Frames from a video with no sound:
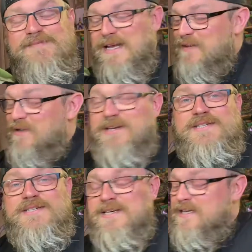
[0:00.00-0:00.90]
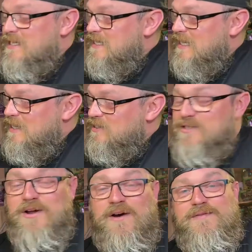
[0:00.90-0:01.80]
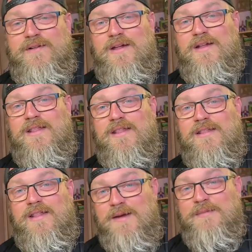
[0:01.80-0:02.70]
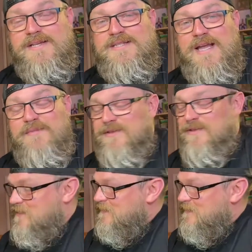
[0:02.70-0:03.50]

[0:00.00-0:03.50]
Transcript: Mainly because he looks an awful lot like my stepmother.